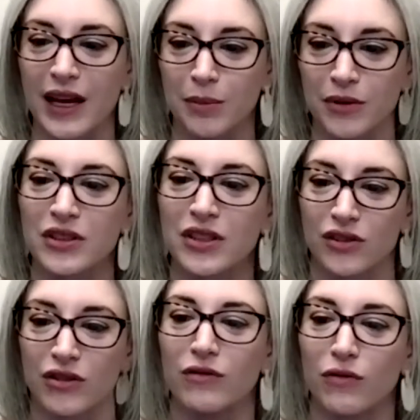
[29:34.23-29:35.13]
able to
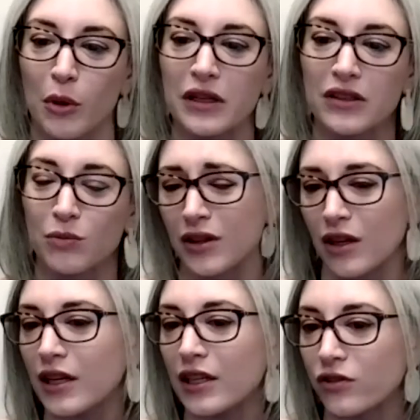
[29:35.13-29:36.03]
sort of voice what
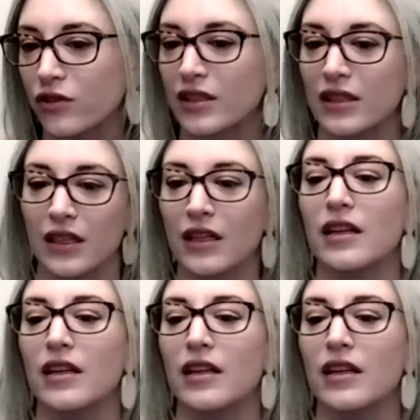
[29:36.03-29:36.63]
they're interested in